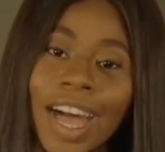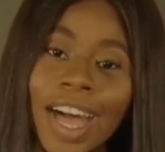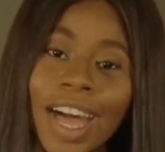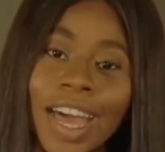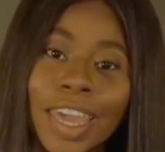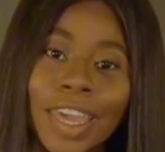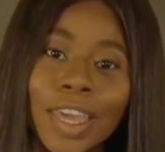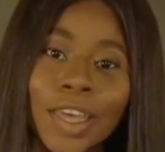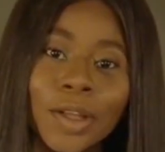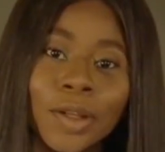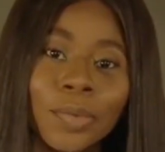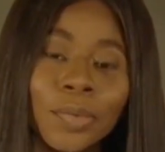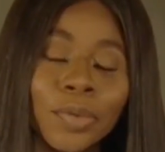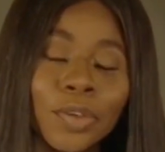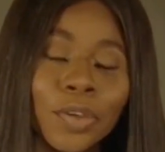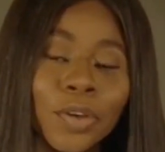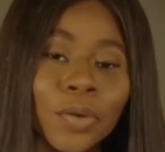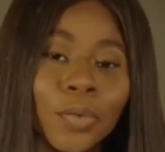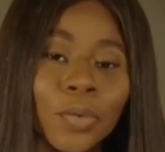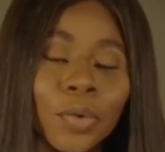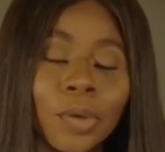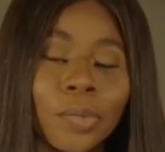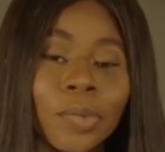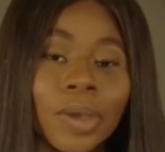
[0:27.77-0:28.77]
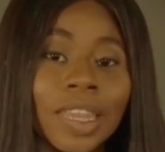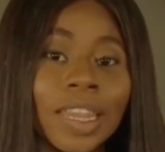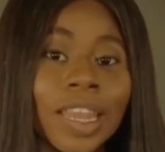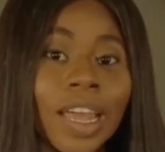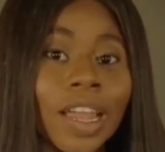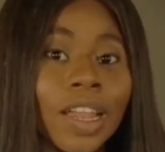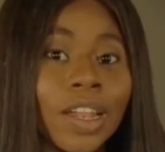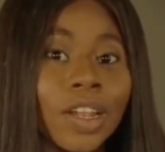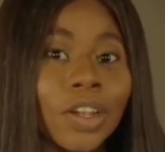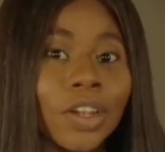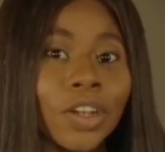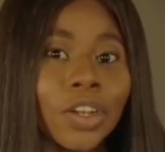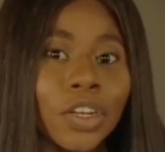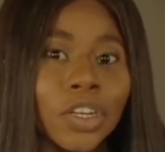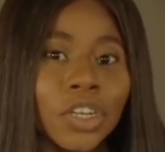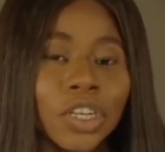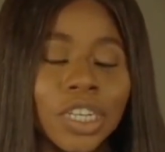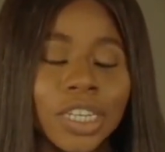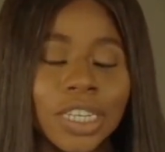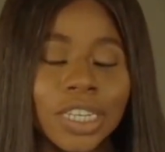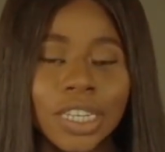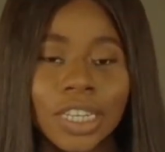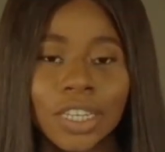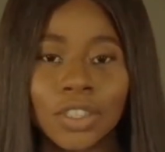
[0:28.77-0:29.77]
I help young women
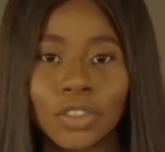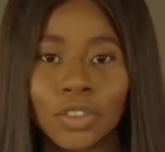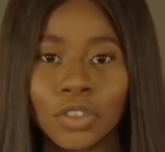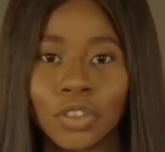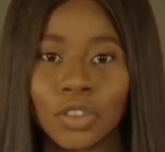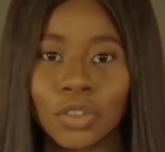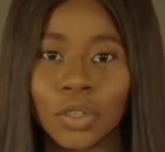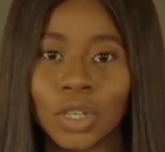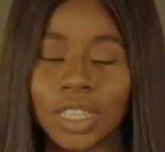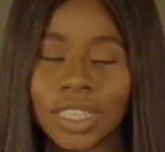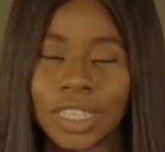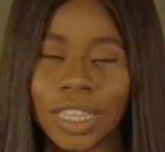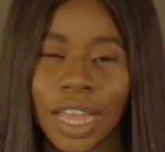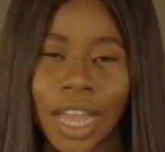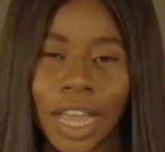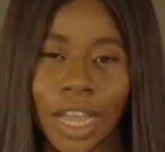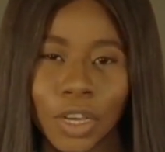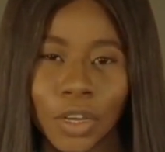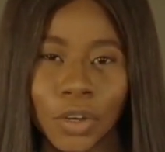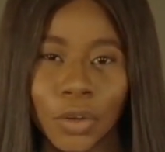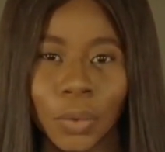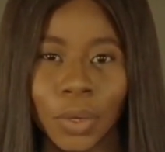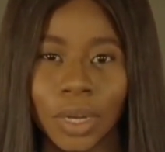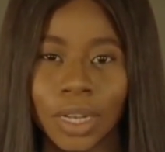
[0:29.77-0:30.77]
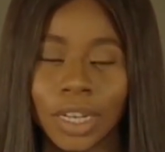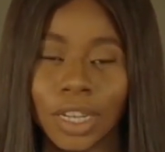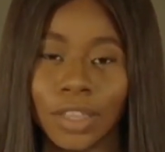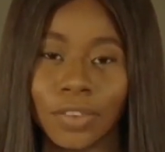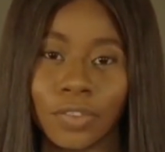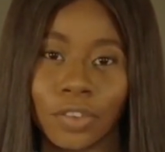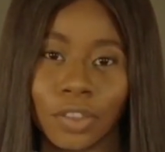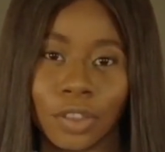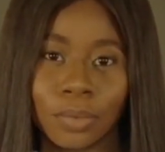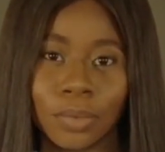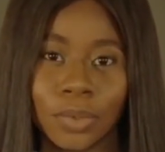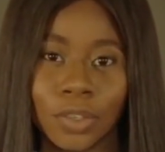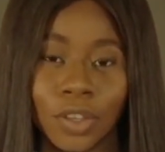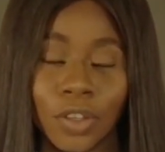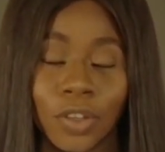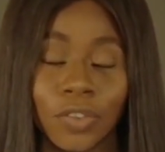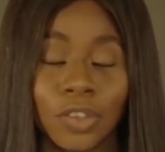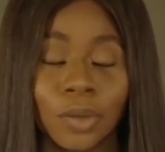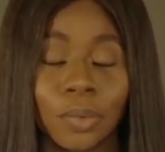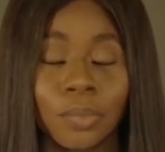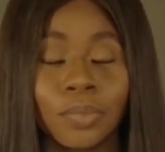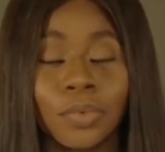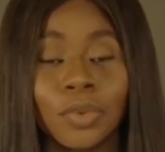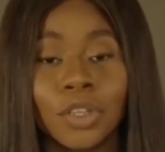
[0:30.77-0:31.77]
learn to dress accurately for
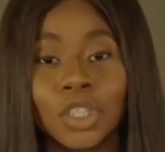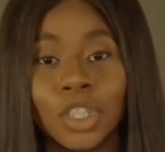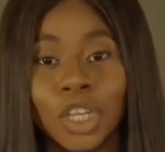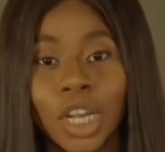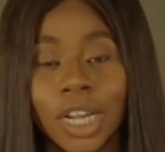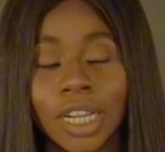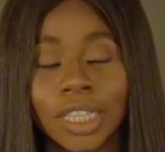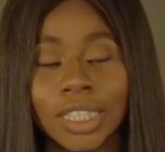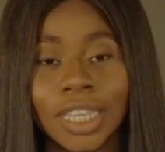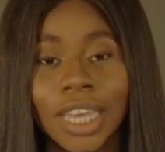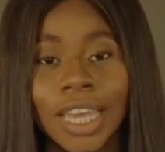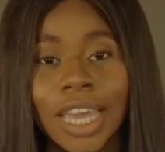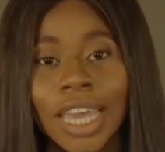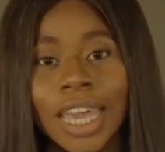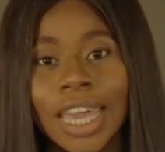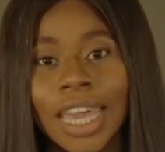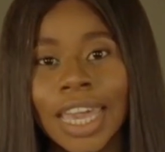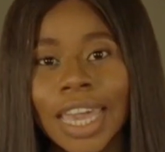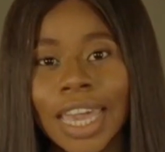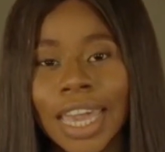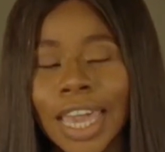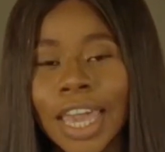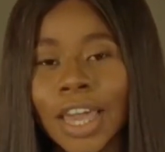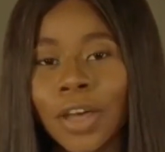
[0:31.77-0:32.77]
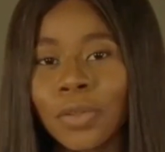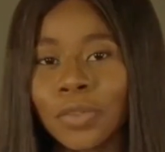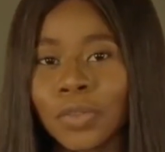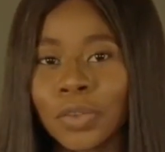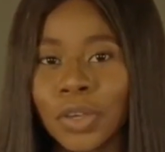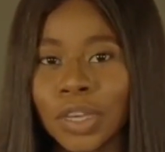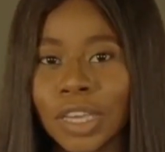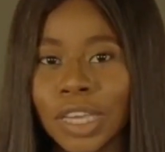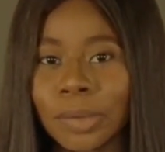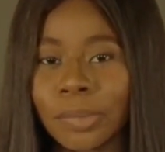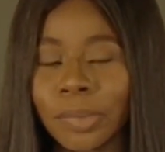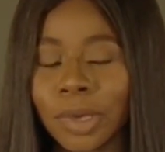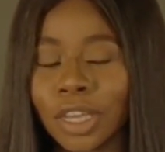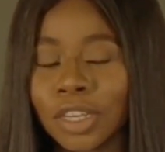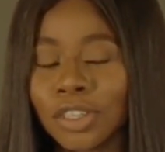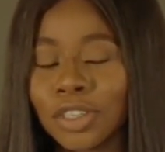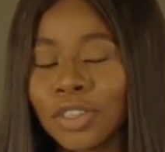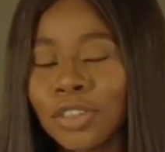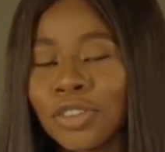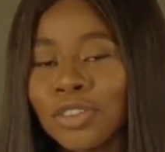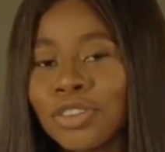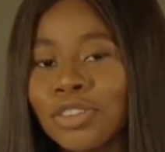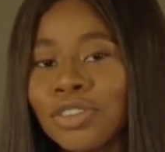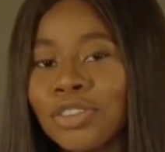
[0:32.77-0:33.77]
themselves and project a healthier
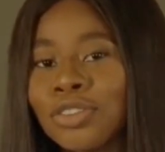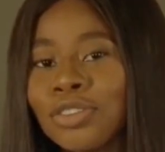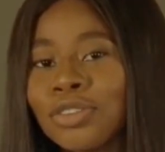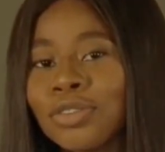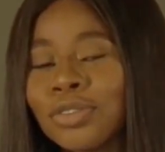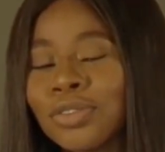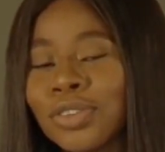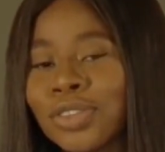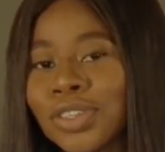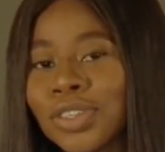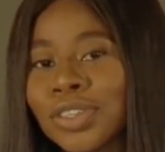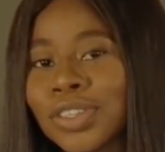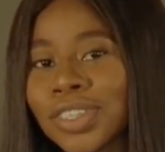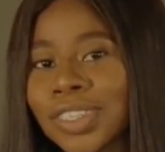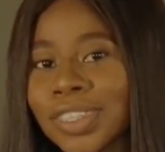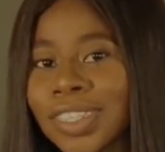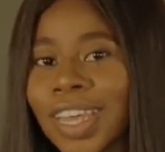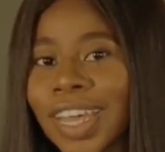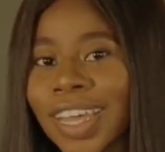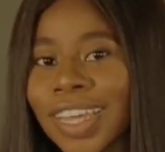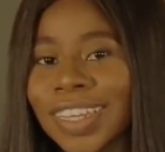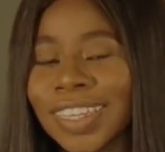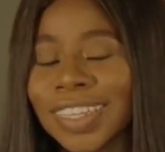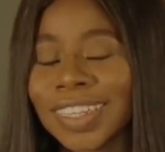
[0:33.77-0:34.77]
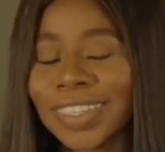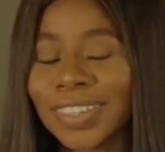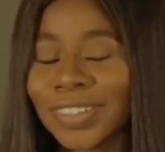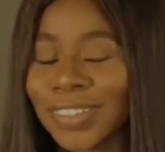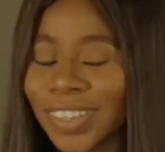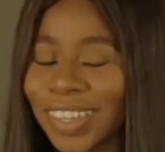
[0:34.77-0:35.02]
image through their styling.